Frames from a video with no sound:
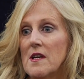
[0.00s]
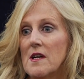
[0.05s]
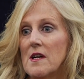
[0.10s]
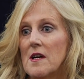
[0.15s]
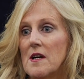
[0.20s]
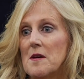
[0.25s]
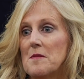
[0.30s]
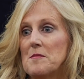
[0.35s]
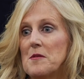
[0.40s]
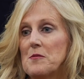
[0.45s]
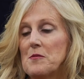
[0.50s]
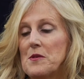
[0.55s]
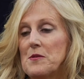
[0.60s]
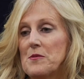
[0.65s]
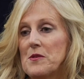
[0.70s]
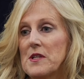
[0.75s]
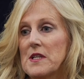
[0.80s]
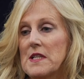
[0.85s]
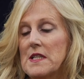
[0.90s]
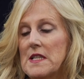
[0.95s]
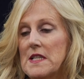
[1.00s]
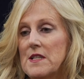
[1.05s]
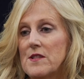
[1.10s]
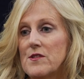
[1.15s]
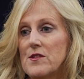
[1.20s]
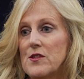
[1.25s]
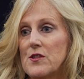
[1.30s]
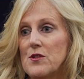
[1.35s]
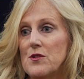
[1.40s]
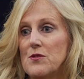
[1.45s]
Um, but we really need
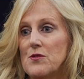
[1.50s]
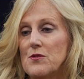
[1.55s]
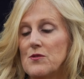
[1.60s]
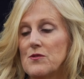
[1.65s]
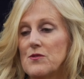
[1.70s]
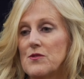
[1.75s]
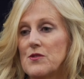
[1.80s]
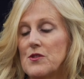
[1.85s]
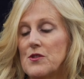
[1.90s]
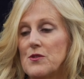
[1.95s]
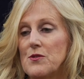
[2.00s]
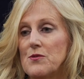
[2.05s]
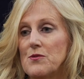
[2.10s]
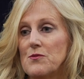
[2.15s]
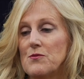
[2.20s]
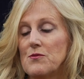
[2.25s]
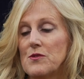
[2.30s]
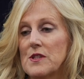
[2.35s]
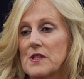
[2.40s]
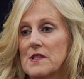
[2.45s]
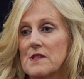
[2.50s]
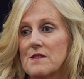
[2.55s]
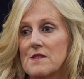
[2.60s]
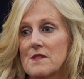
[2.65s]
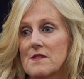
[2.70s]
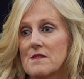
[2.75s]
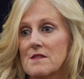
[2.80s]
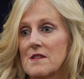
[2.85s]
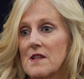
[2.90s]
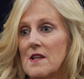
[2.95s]
to to really
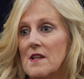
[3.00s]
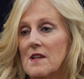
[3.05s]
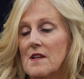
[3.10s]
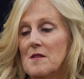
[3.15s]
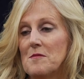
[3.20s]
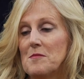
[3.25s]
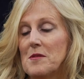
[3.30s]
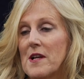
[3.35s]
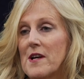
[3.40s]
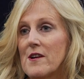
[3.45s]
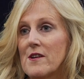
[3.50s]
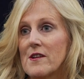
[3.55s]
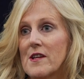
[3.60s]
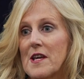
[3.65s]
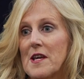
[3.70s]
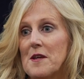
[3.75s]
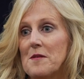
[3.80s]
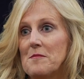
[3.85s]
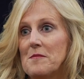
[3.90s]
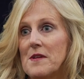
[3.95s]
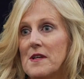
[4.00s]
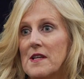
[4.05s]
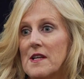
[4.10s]
just play our game.